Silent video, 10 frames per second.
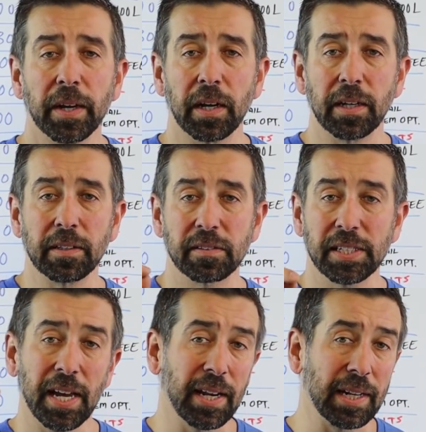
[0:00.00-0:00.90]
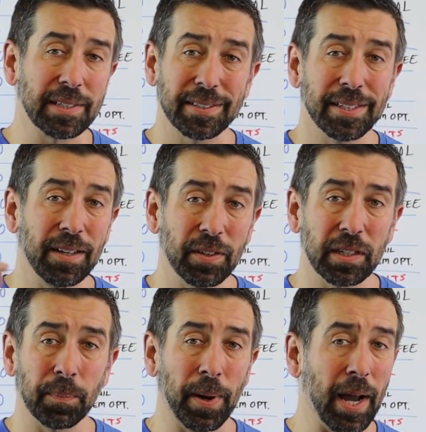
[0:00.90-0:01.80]
Instead, I just save it
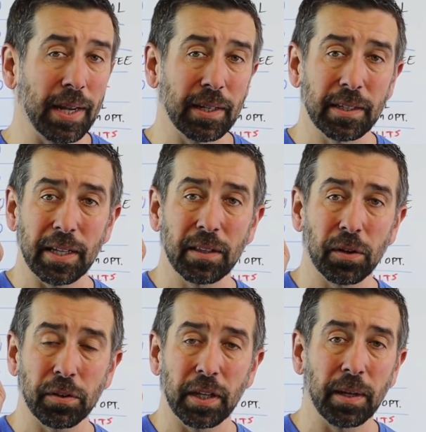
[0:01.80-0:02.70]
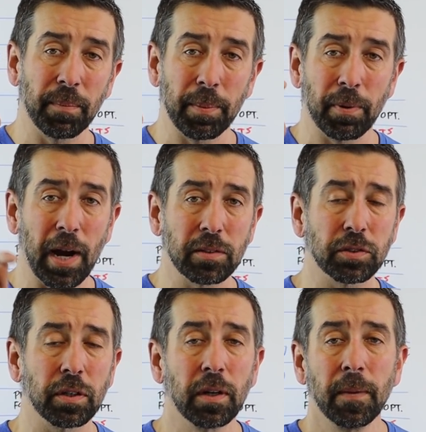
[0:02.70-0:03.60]
into Pocket, hit that little thing in my
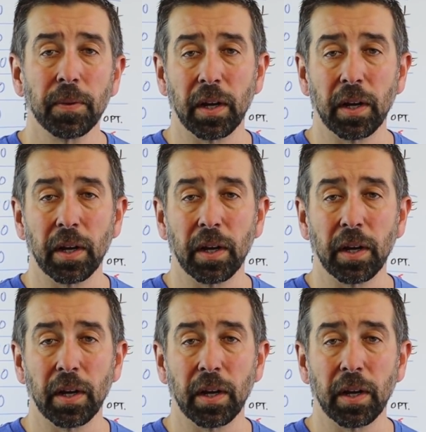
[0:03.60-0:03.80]
browser,